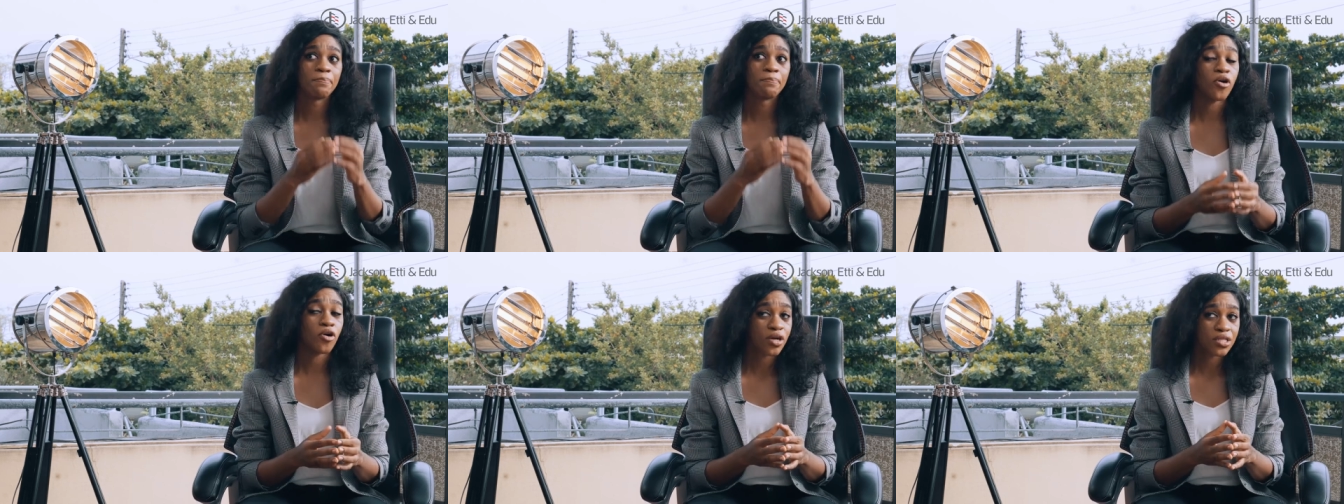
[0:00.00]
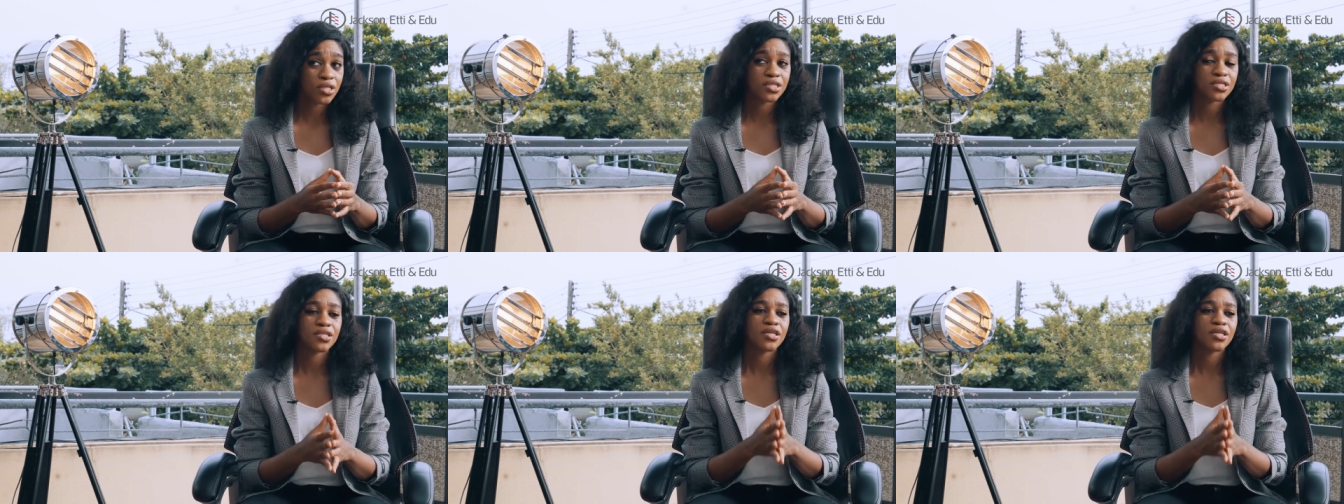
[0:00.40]

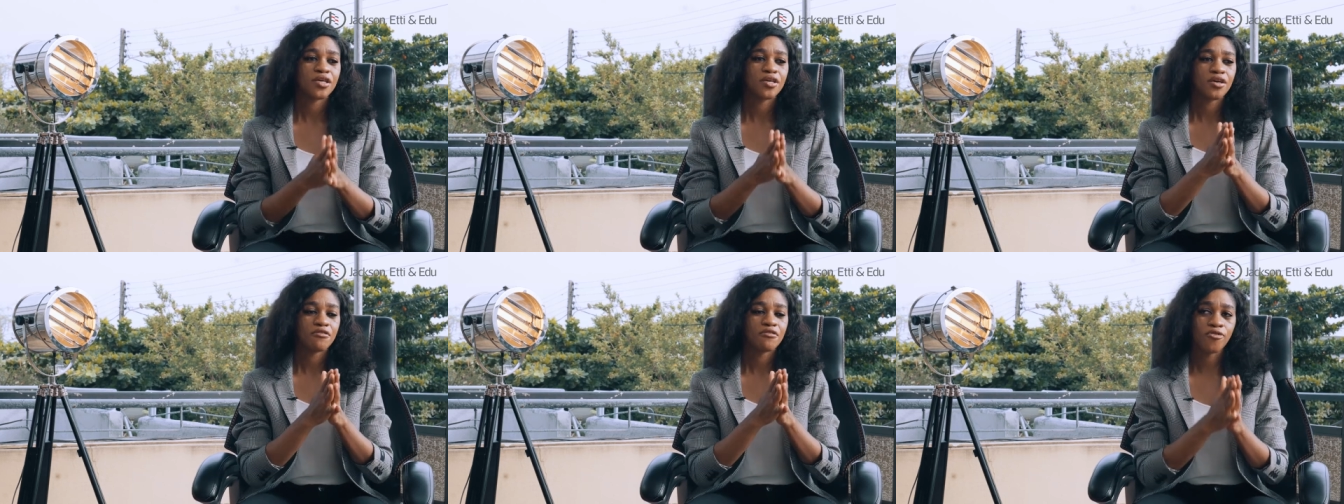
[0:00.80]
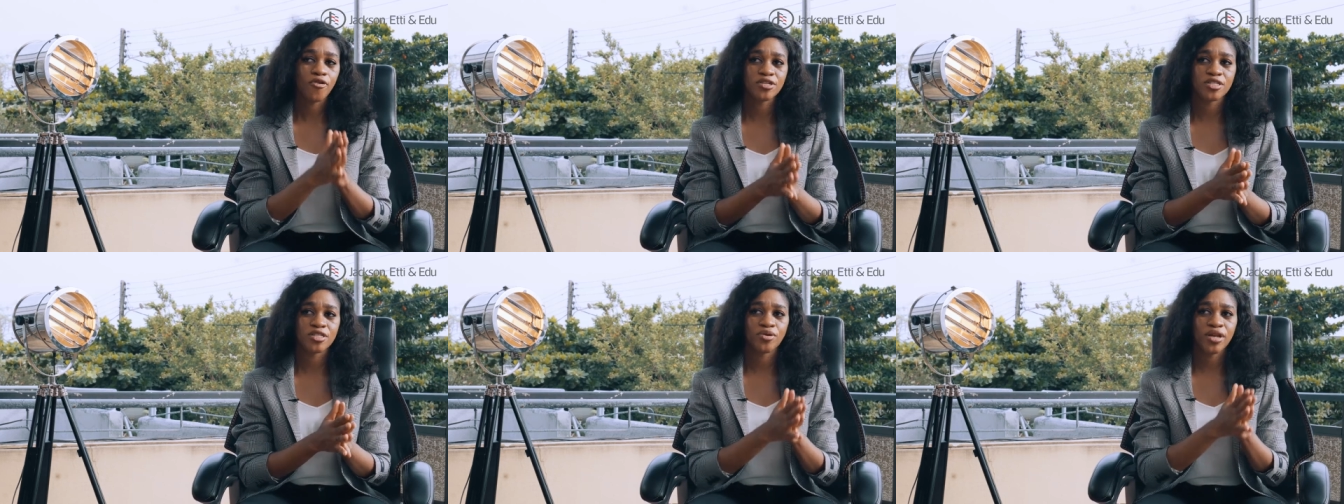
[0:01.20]
But for
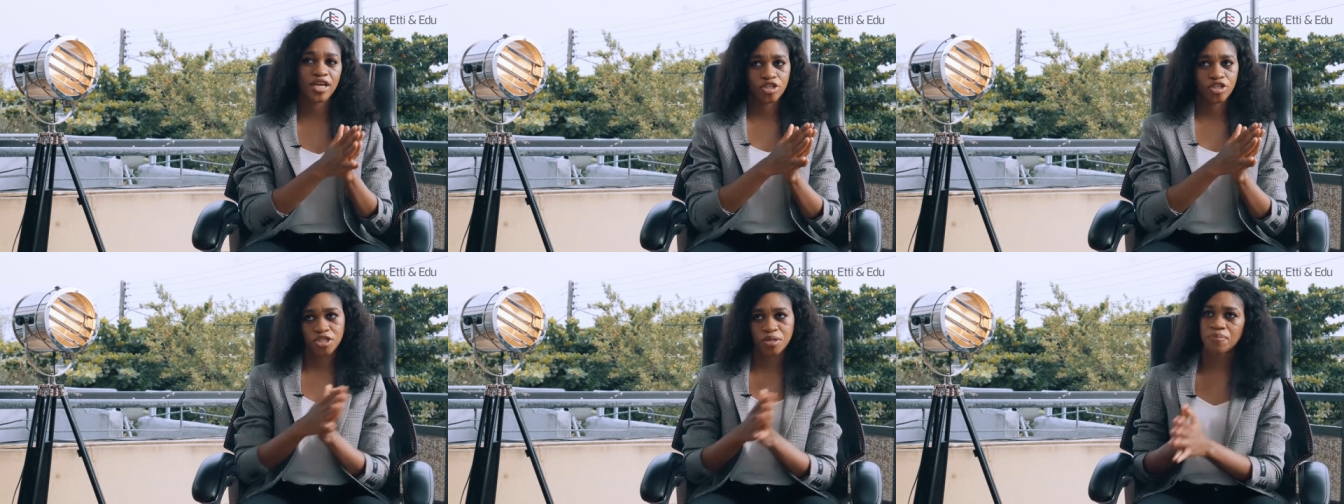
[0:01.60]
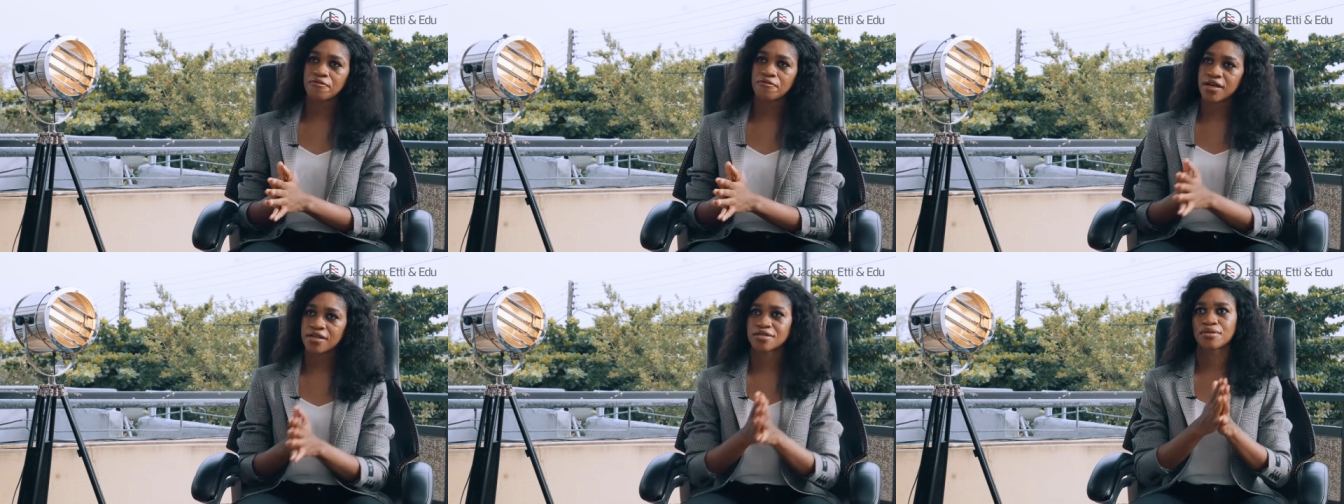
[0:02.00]
us, it's more like ship
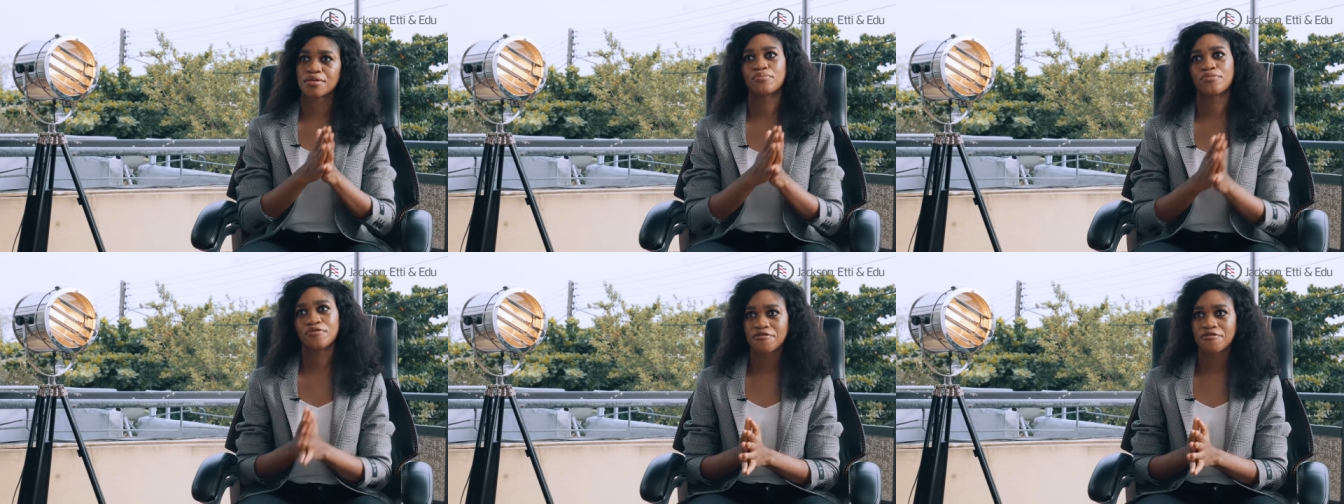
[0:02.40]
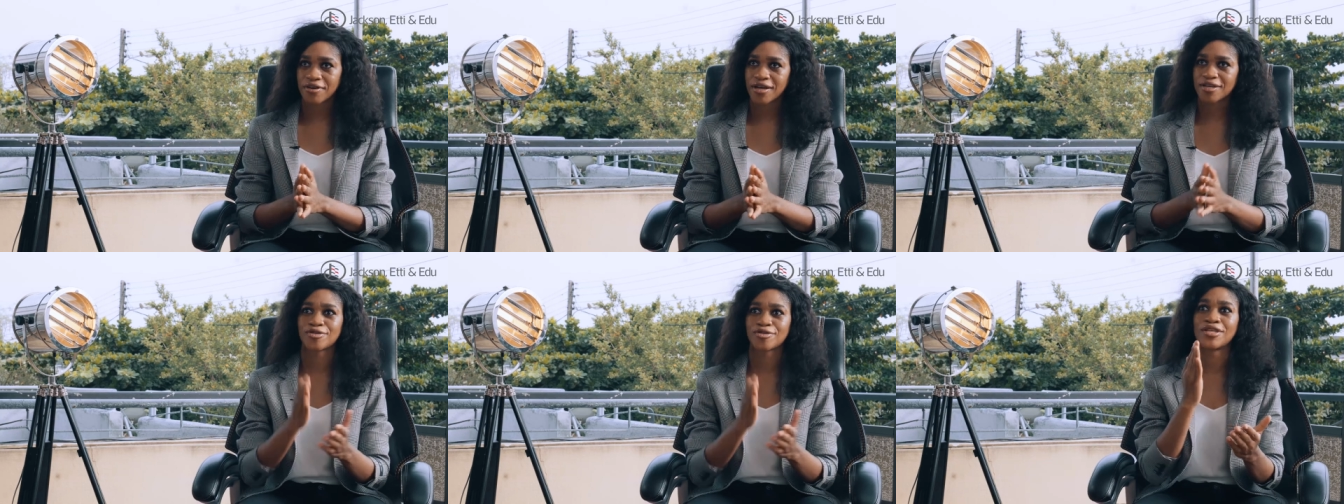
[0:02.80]
fast, move
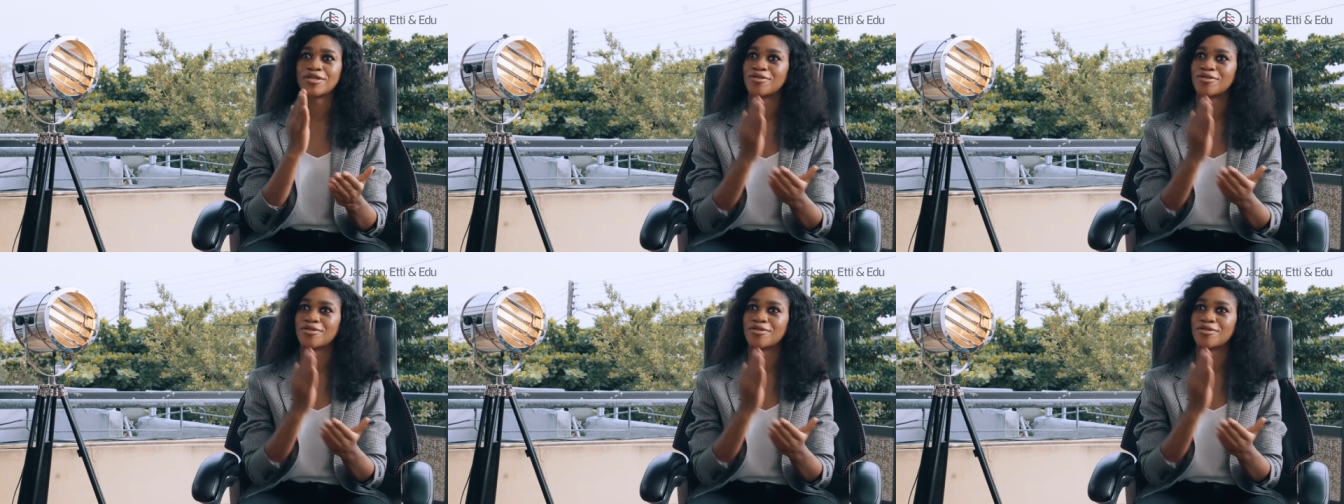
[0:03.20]
fast.